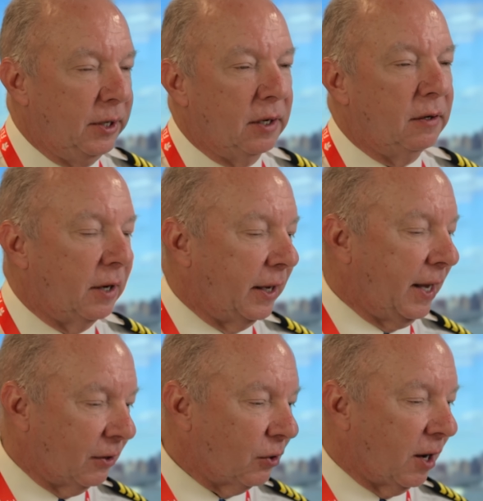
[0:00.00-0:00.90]
did, and I
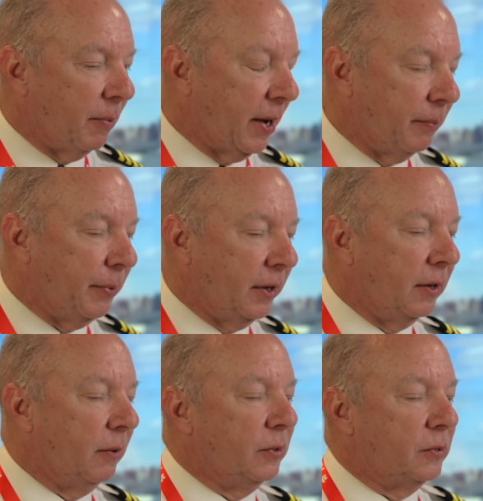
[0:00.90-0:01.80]
can't talk about it, but
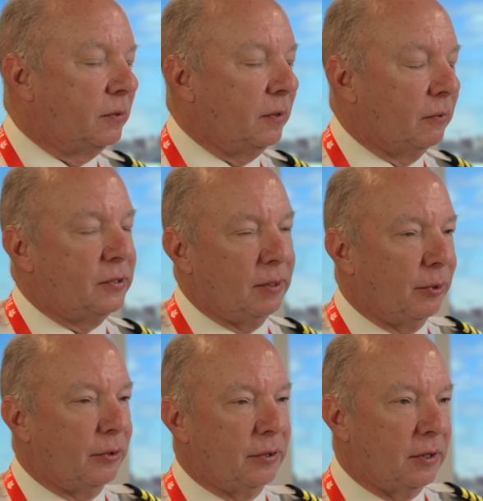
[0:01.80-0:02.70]
it, it was you know
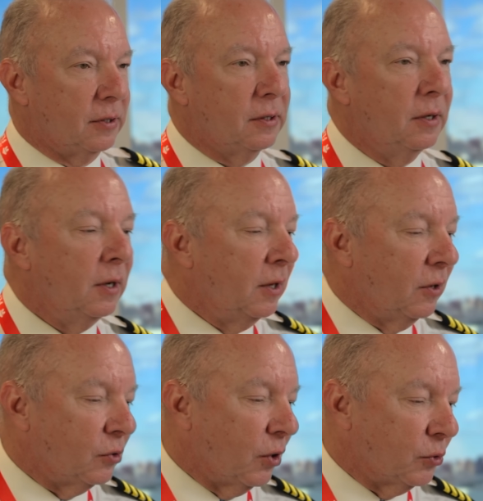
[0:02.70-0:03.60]
similar to this.
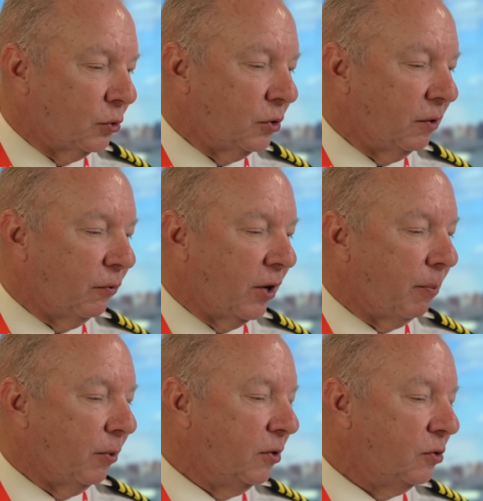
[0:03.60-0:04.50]
There's all sorts of different
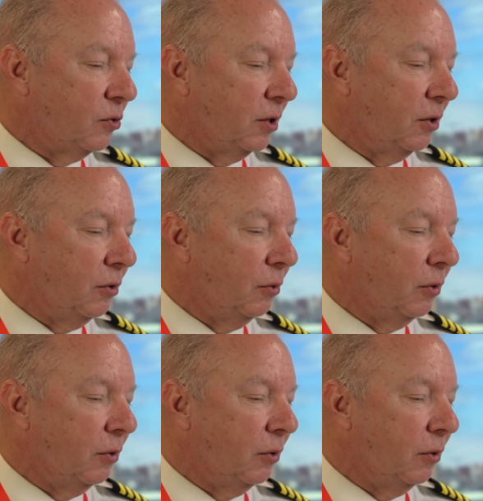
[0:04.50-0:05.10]
operations that you do